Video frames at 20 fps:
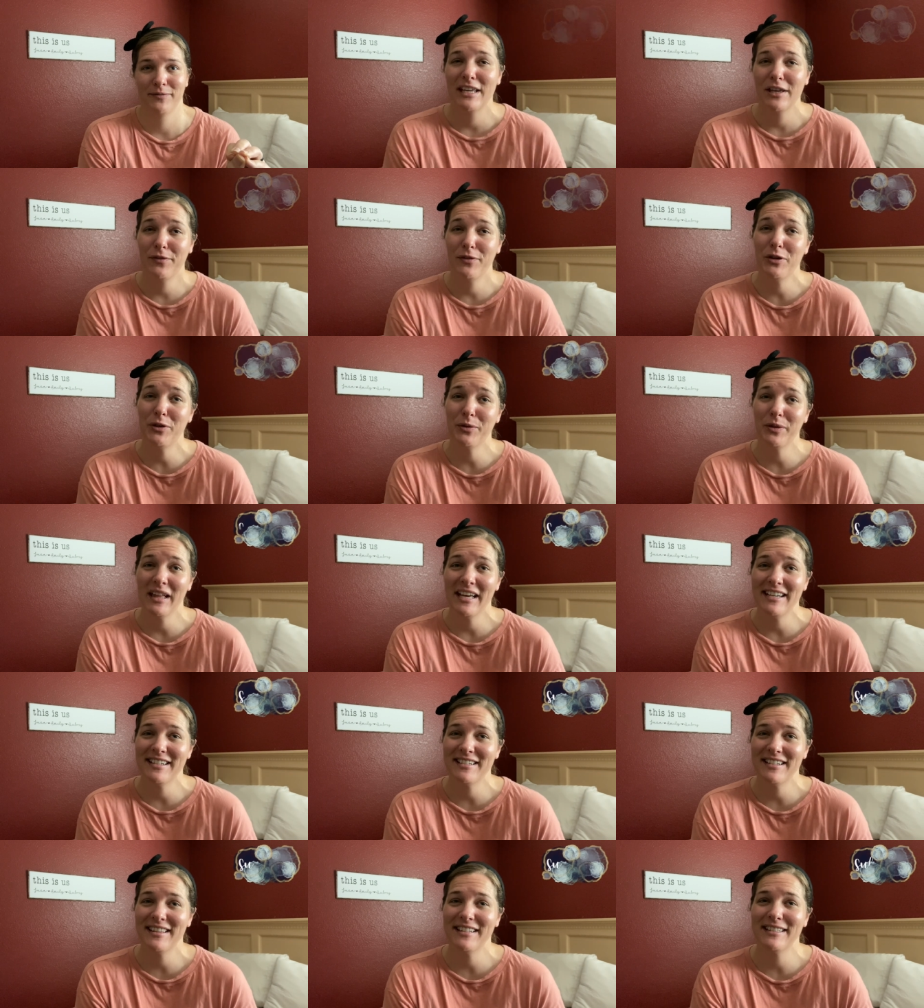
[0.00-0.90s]
If you
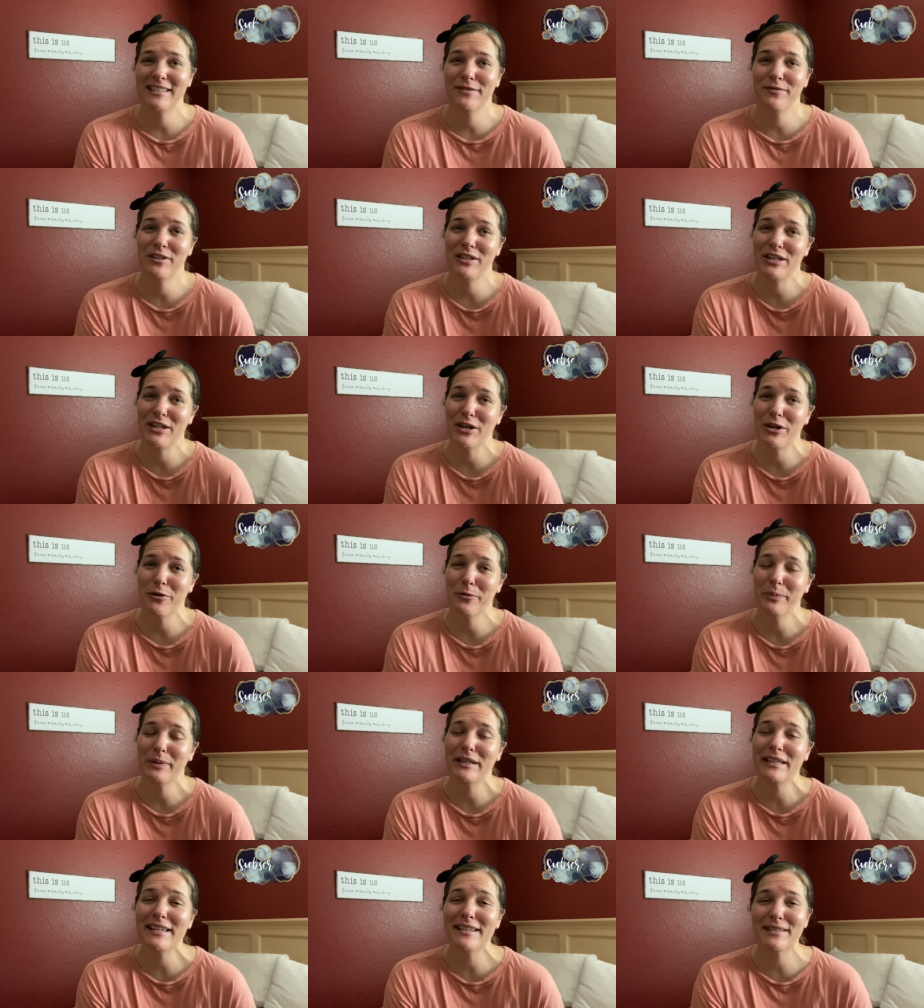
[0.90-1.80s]
liked this video,
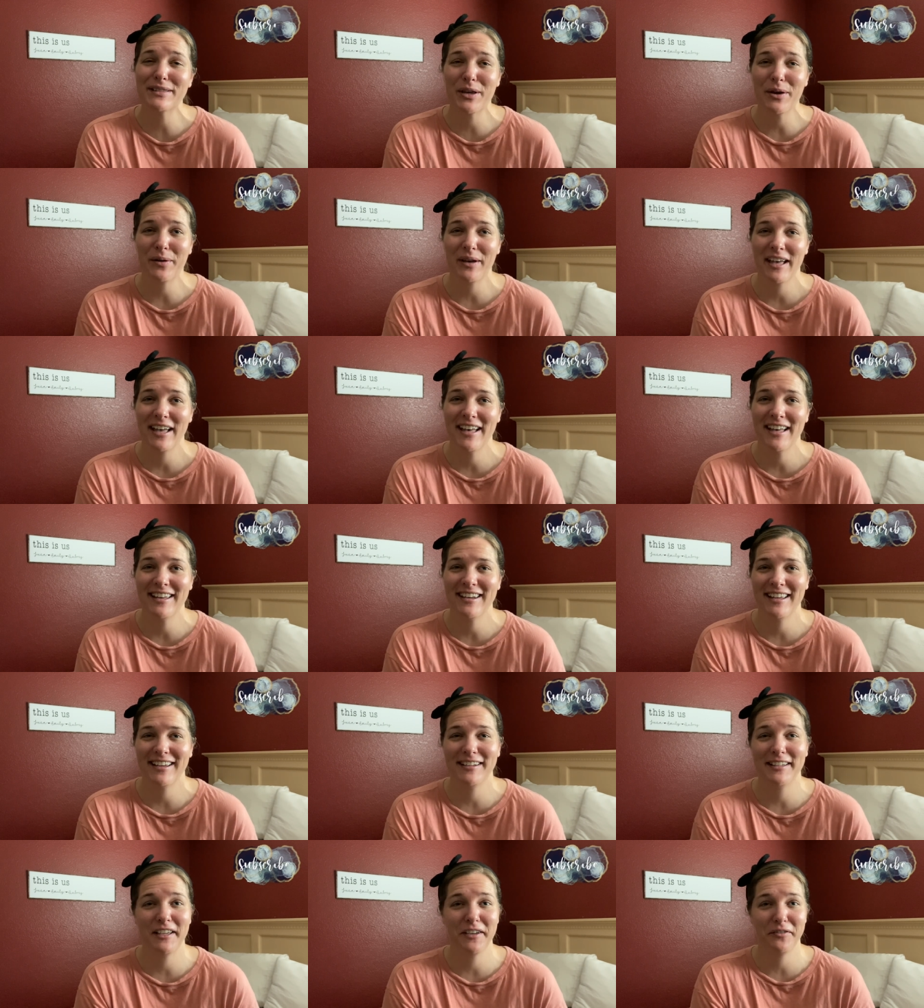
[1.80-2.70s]
please go ahead
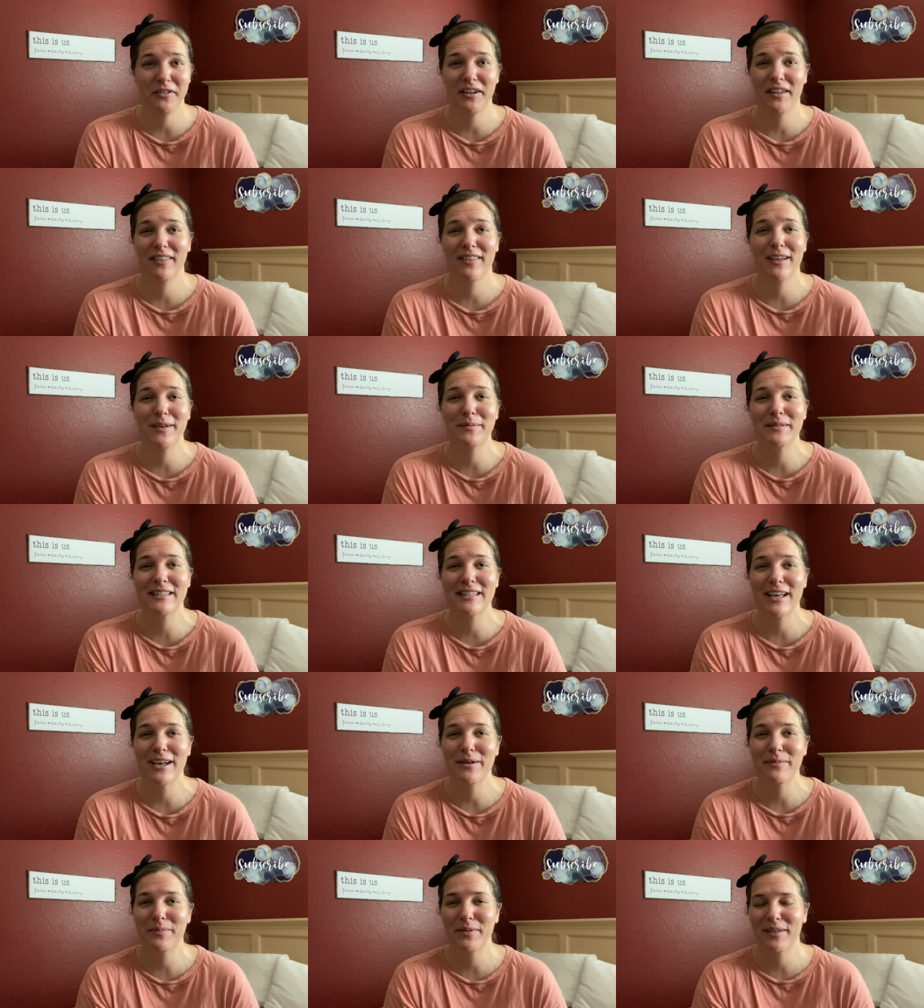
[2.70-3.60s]
and give it a thumbs
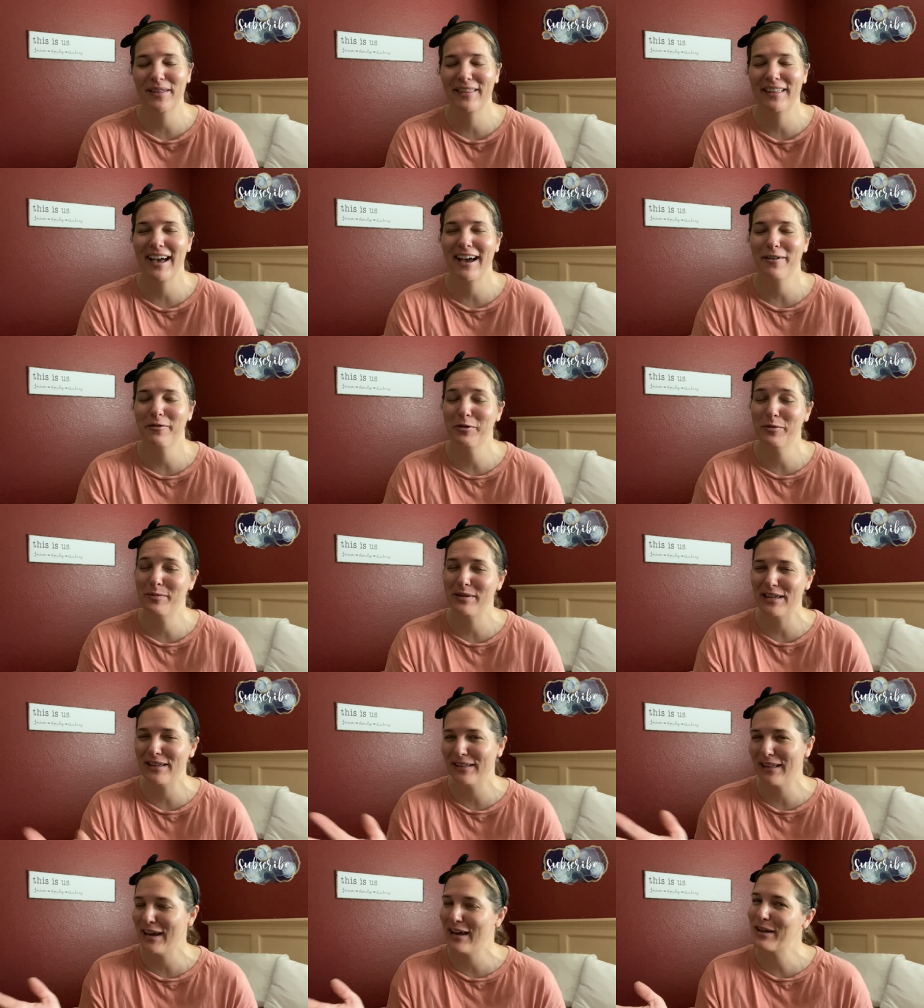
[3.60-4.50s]
up. That will
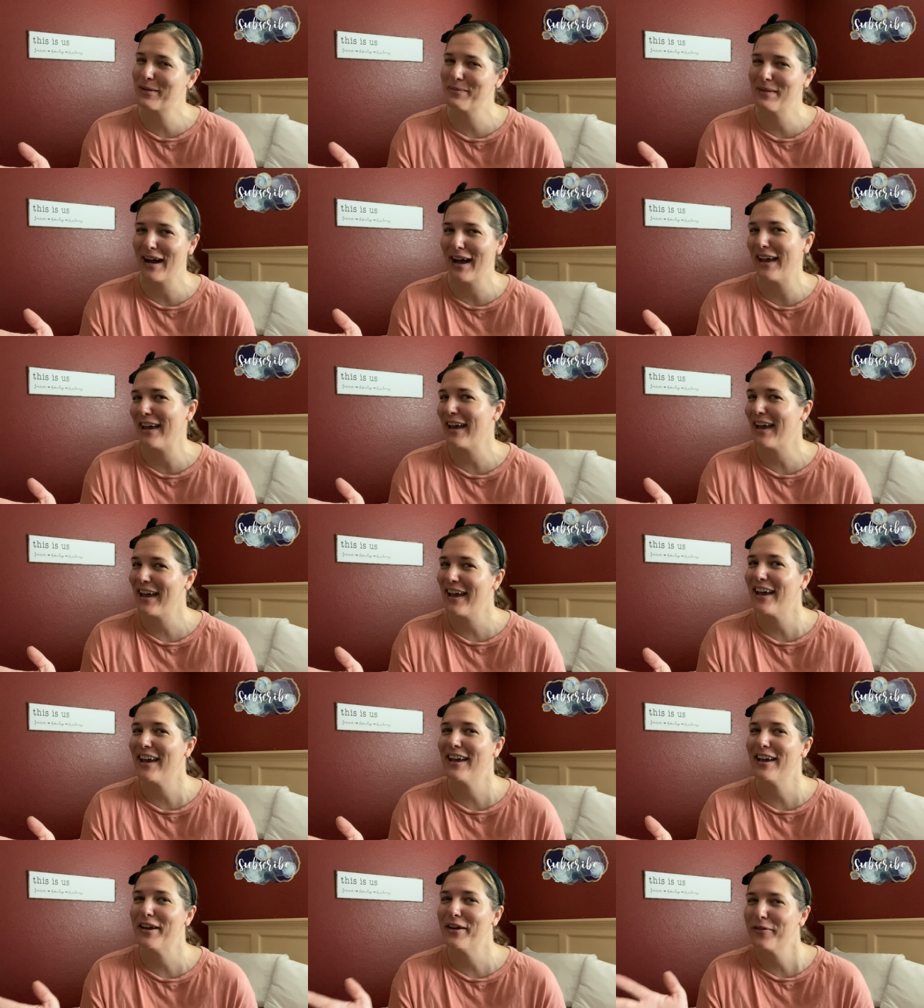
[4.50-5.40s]
be like my
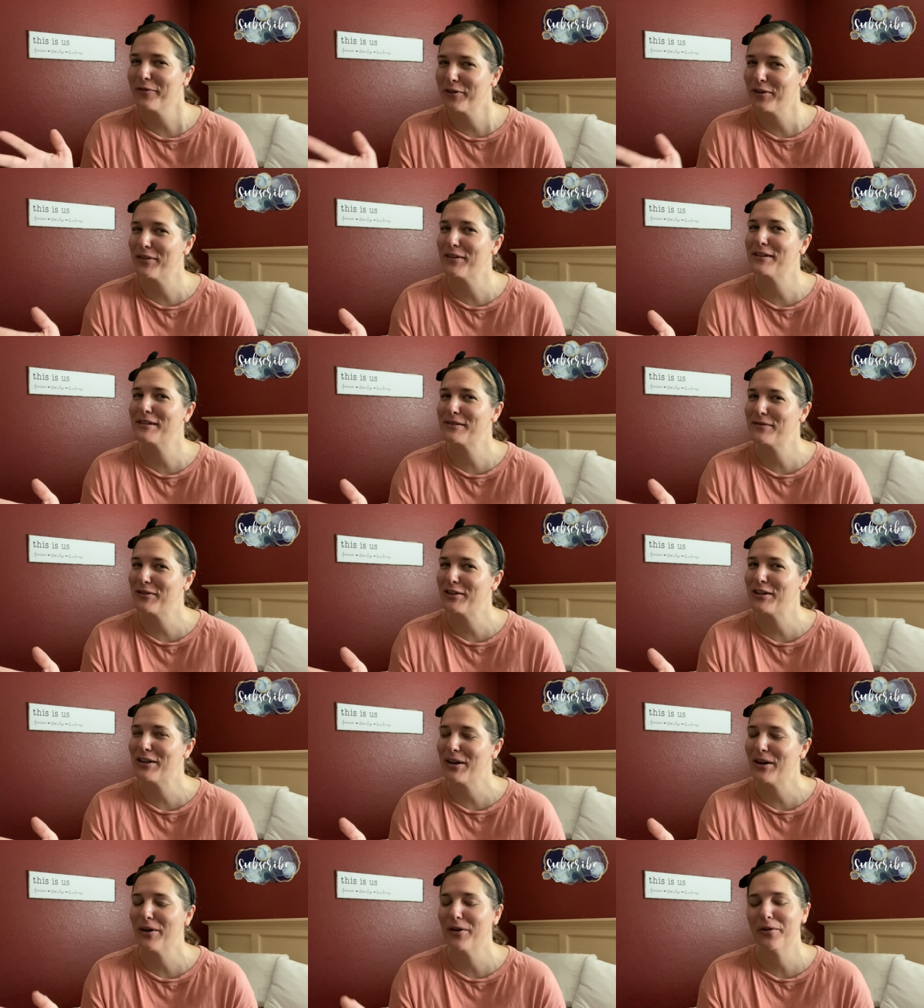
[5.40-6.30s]
A for this
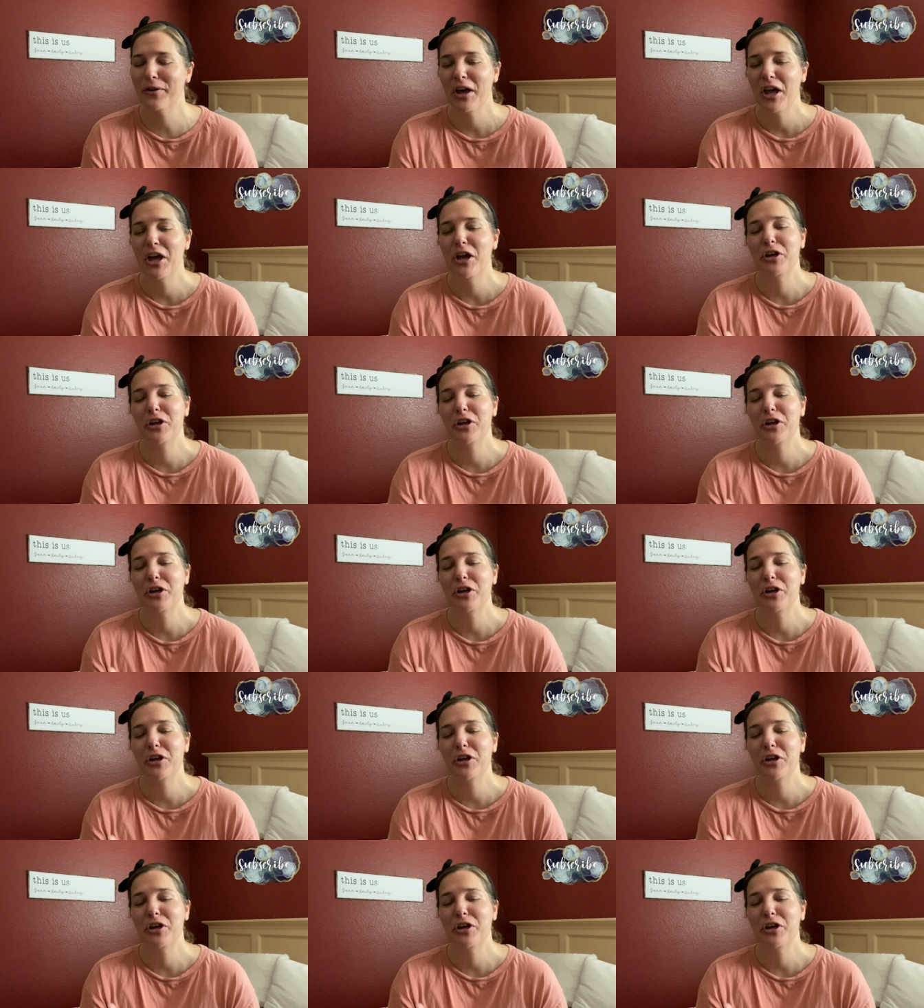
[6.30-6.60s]
video.